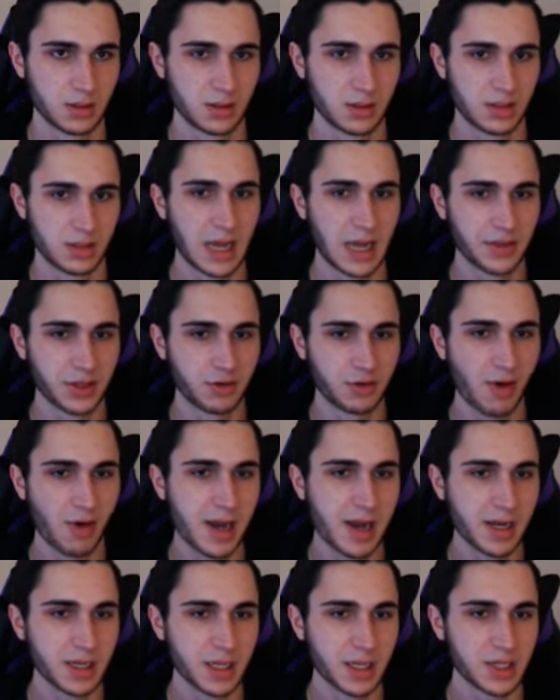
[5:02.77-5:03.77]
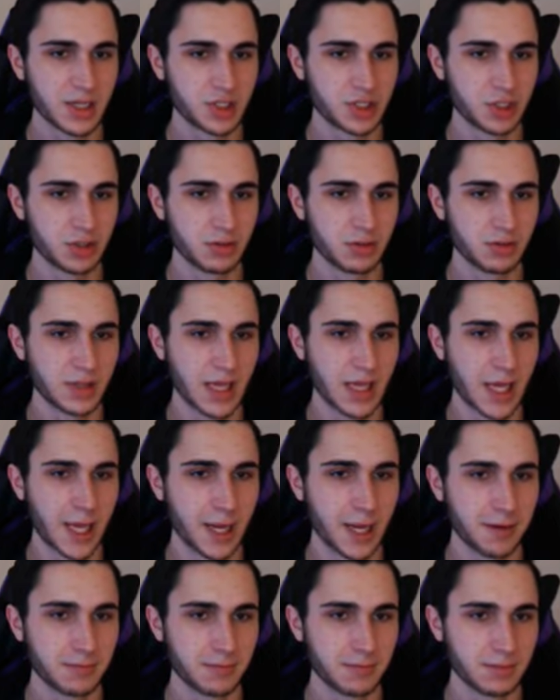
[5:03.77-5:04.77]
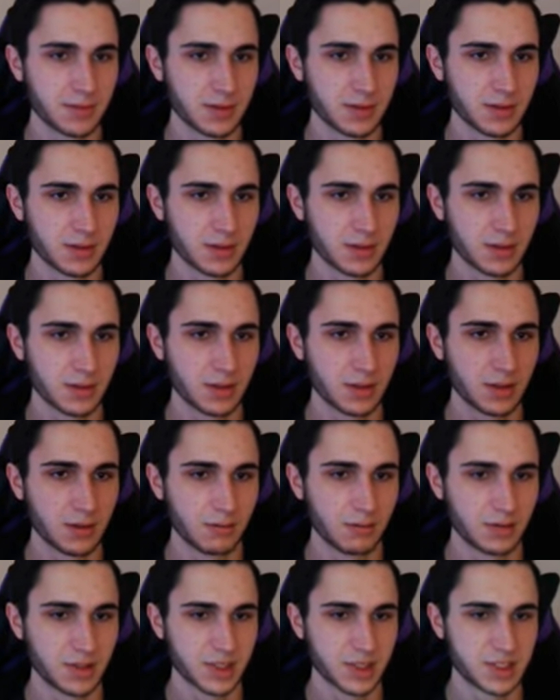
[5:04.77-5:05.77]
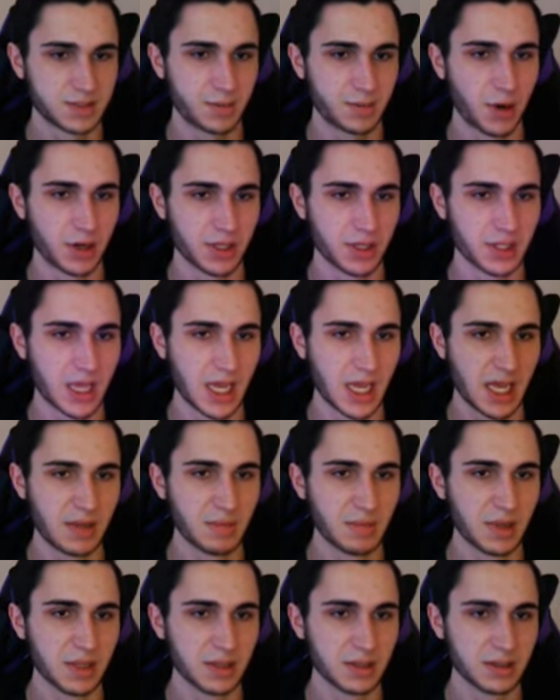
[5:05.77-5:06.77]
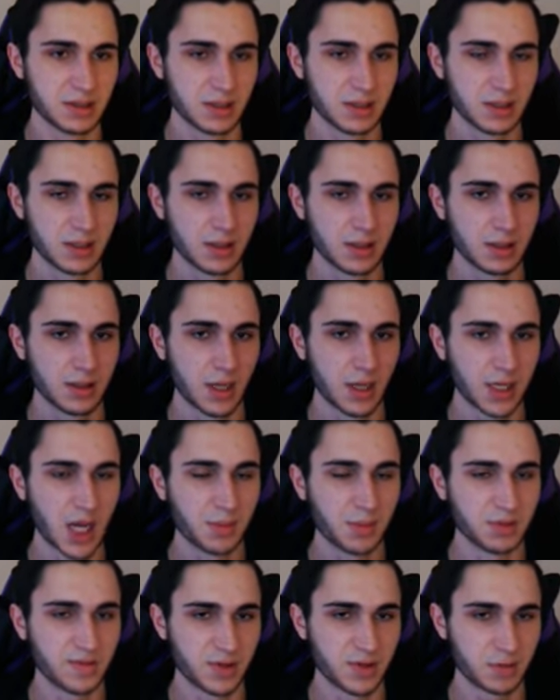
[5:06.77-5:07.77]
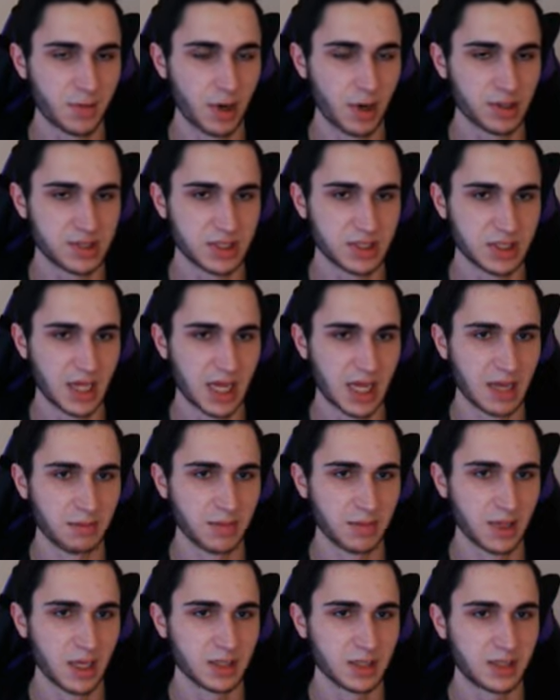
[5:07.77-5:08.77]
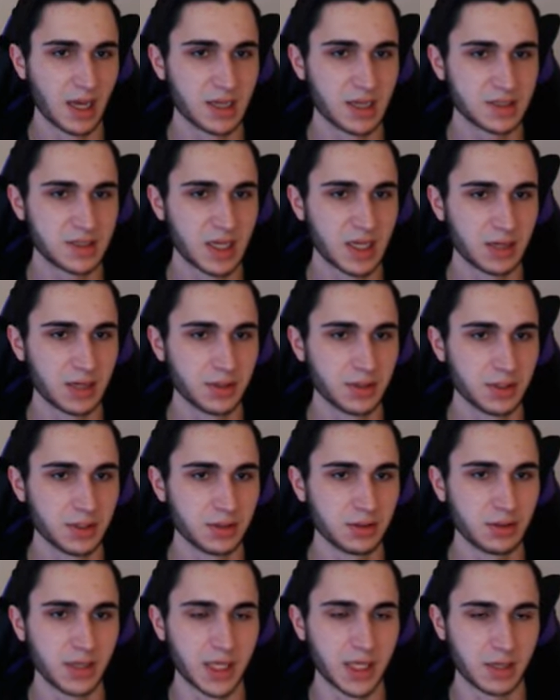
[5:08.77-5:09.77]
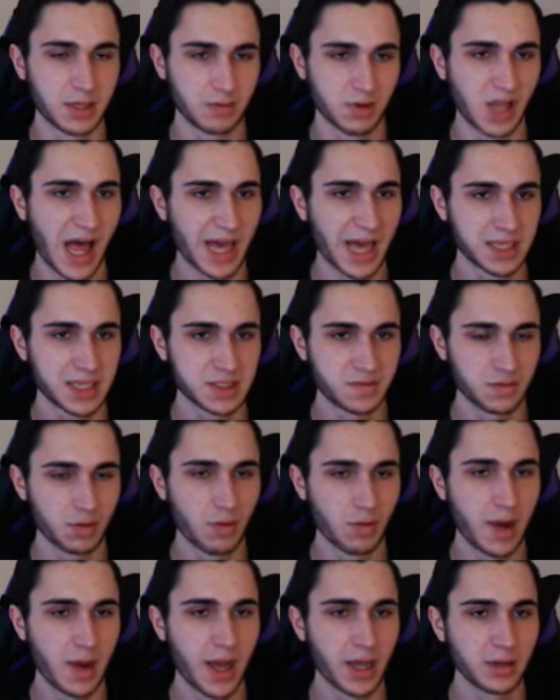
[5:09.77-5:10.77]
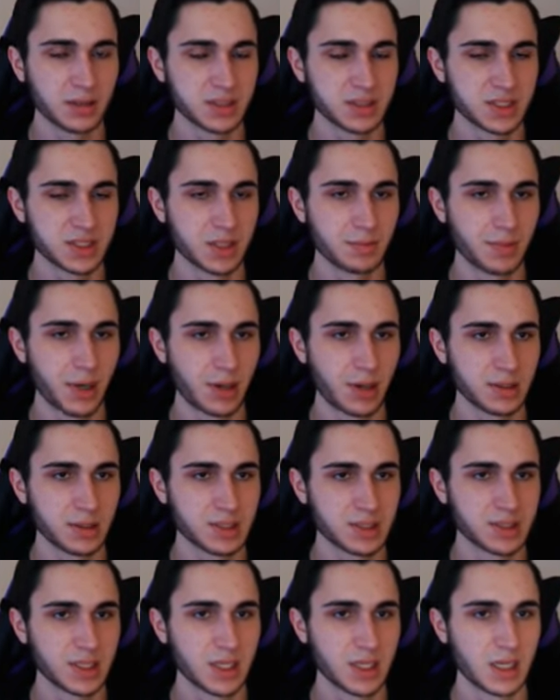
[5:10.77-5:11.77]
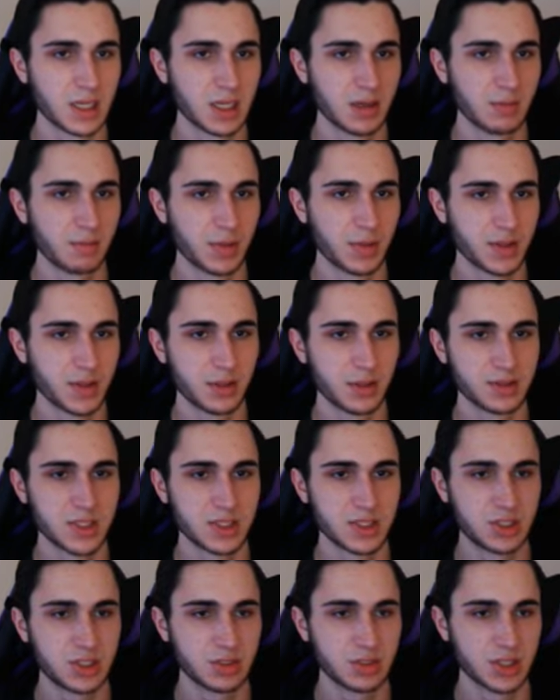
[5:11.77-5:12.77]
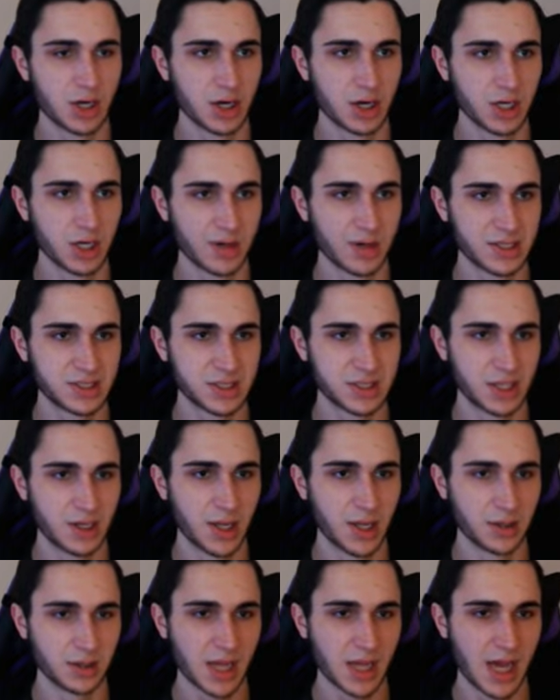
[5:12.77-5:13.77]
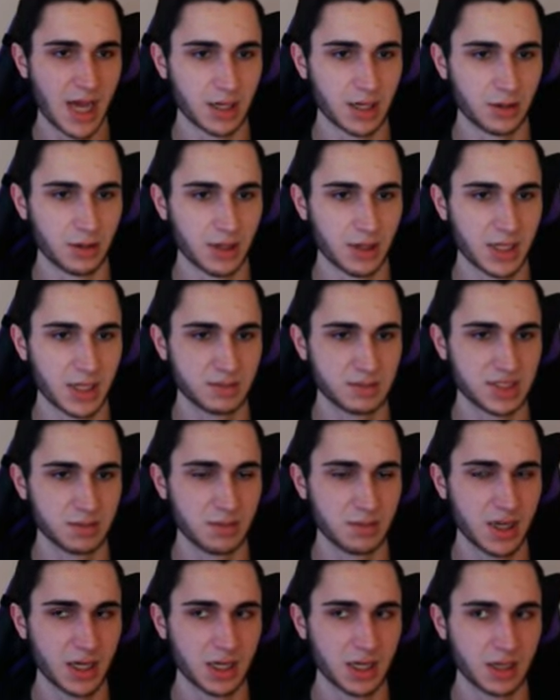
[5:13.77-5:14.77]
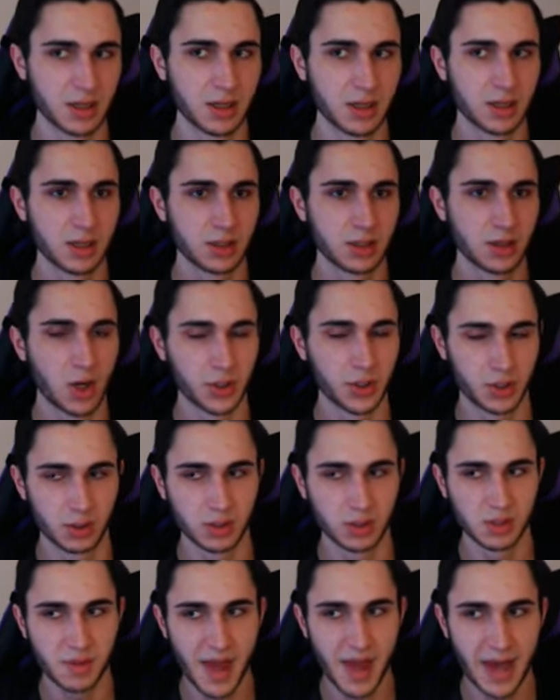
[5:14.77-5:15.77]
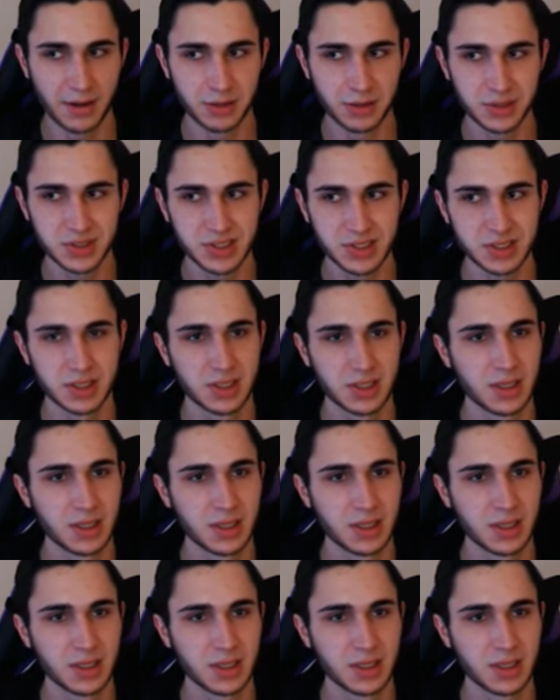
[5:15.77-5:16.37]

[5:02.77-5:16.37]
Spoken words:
Now the grinding issue that with this part of the game and a couple of other parts in the game, it does get a little like relaxed for a while in some parts, but those issues are addressed in another category that I'm submitting called early powers.